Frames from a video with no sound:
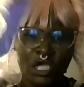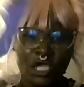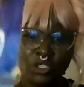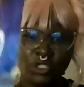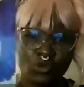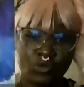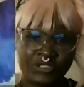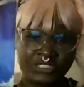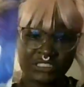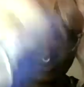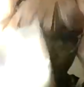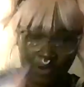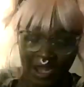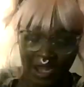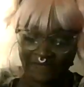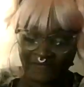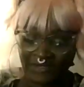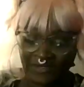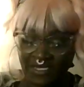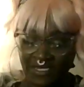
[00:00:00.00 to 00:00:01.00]
You was
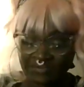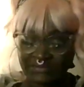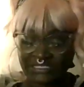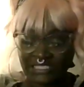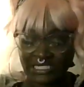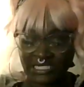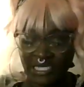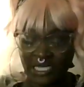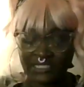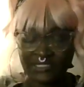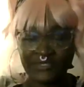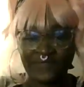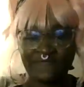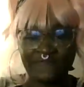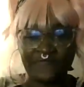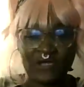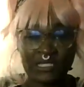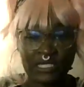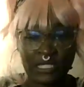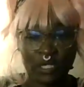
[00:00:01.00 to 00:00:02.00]
brave enough to cut the
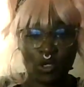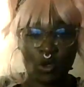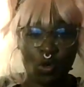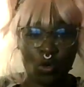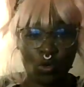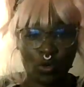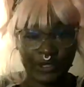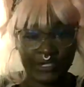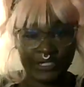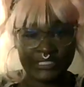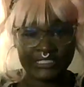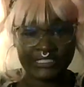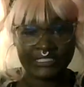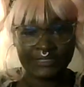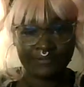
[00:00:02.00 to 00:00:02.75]
fucking cords.